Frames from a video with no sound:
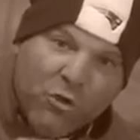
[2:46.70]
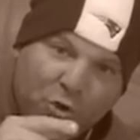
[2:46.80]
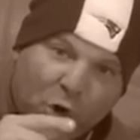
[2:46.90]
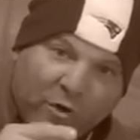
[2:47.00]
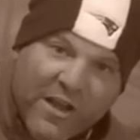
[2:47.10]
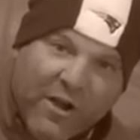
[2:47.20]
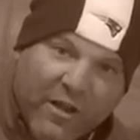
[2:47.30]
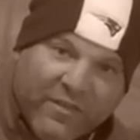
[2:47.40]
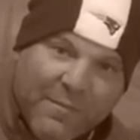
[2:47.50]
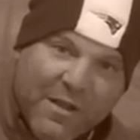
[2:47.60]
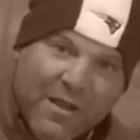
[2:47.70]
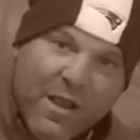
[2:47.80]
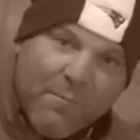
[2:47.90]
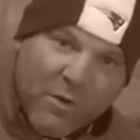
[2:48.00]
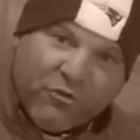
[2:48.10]
you don't need on a Zimmy
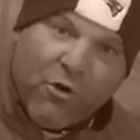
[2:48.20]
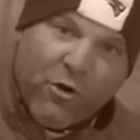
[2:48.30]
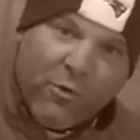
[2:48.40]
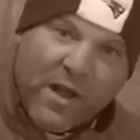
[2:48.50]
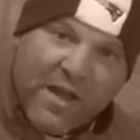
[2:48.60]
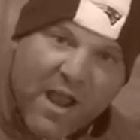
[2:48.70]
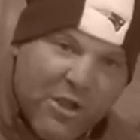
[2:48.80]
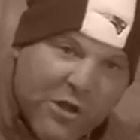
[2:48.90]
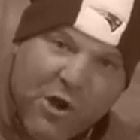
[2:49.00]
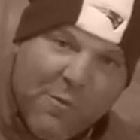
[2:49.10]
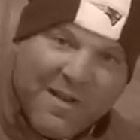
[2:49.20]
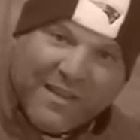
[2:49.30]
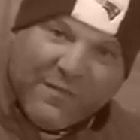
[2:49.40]
jury right now. You don't, because